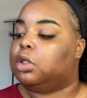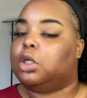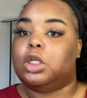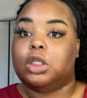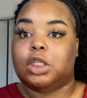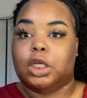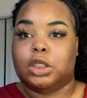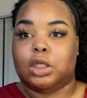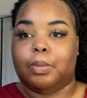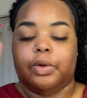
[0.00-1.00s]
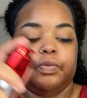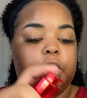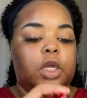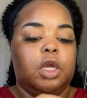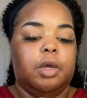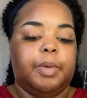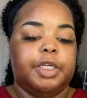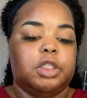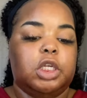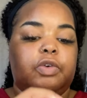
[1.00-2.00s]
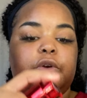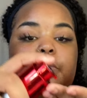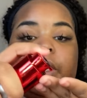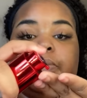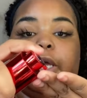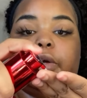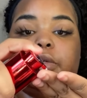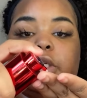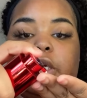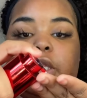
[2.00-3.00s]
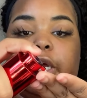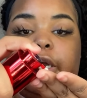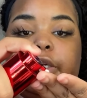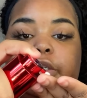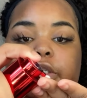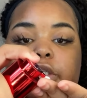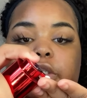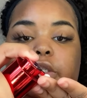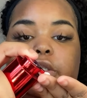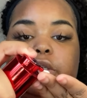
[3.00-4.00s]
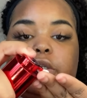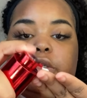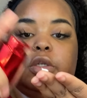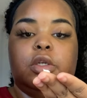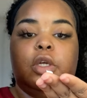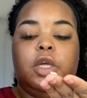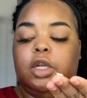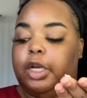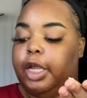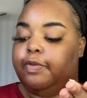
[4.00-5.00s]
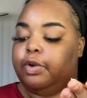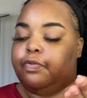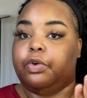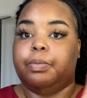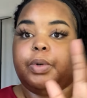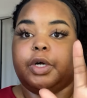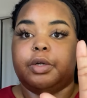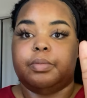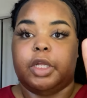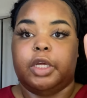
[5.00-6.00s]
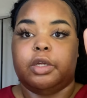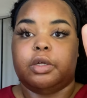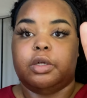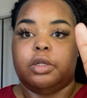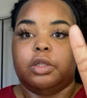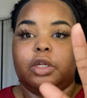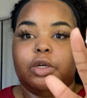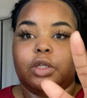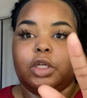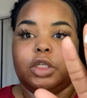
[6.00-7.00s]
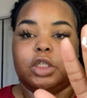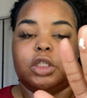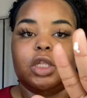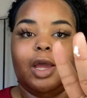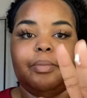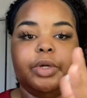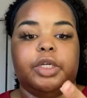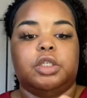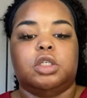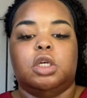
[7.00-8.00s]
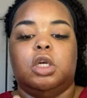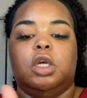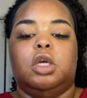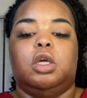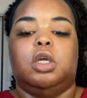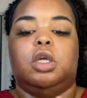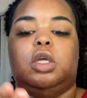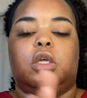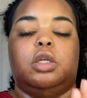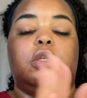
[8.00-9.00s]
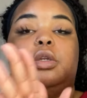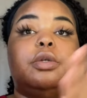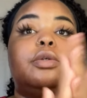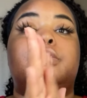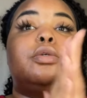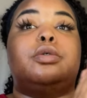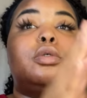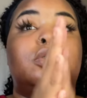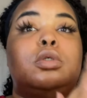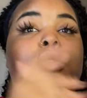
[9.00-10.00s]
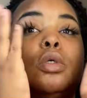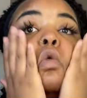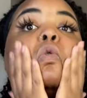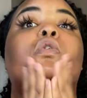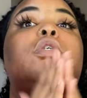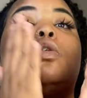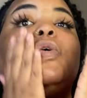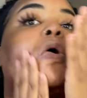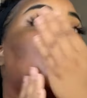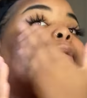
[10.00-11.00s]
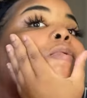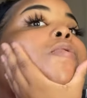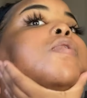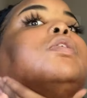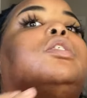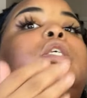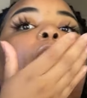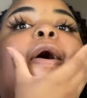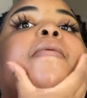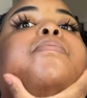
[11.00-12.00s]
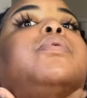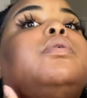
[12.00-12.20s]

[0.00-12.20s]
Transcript: I'm gonna take some of my serum. I'm not gonna take a lot, just not even a full pump, like literally just that much, and just go on top.